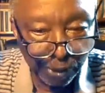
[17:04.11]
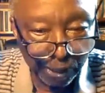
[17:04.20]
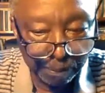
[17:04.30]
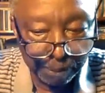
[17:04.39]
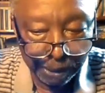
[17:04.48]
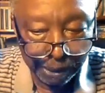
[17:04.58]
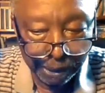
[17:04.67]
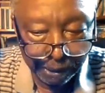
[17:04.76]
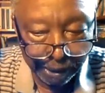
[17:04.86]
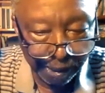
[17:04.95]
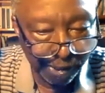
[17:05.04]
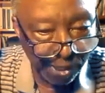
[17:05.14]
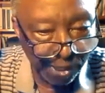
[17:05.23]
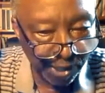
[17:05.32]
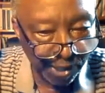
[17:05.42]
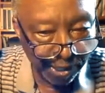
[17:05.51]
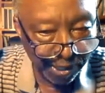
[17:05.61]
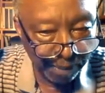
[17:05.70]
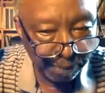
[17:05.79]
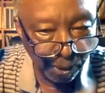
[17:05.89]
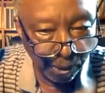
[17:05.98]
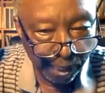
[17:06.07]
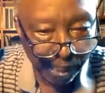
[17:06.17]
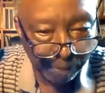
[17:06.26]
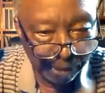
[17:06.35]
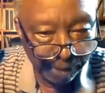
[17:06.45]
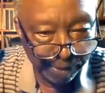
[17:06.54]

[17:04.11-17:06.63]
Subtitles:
will be His Excellency Paul Kagame